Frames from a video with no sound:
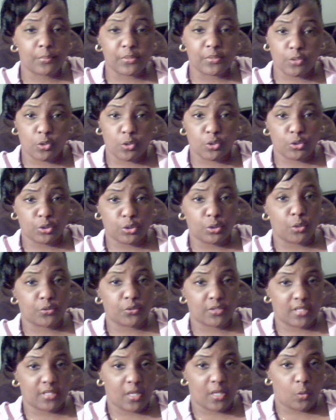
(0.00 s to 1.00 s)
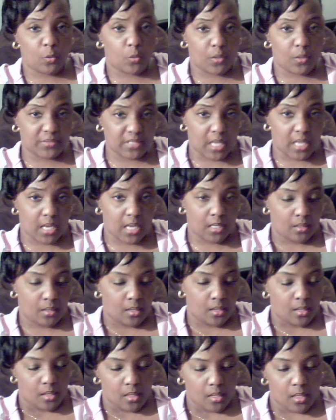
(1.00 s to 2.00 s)
as soon as you go to that website.
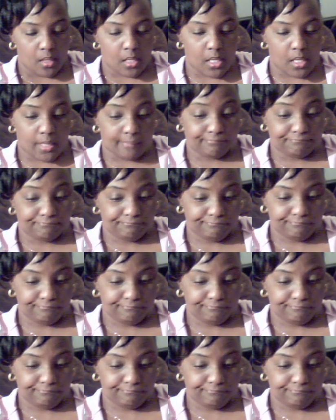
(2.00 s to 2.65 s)
Um,